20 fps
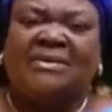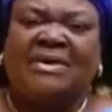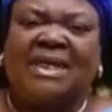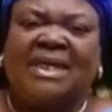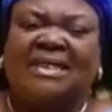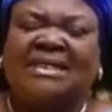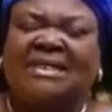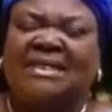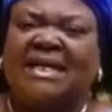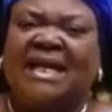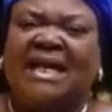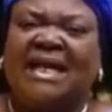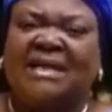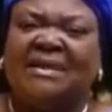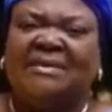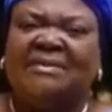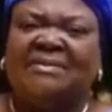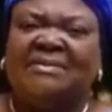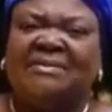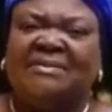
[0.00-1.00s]
His
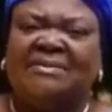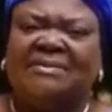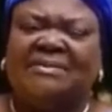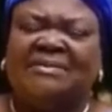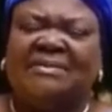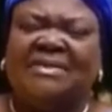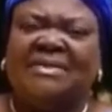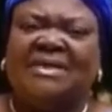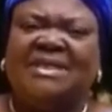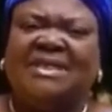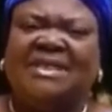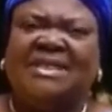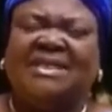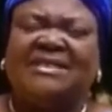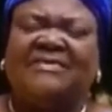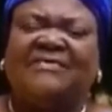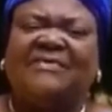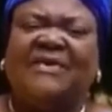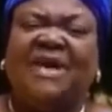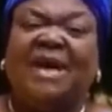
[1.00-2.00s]
name,
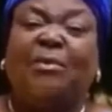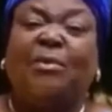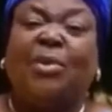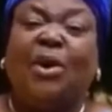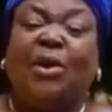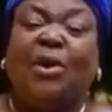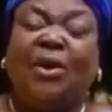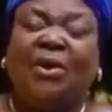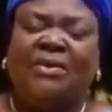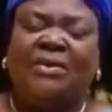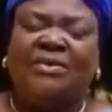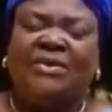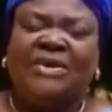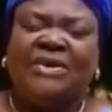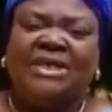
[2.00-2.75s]
Chief Eboho,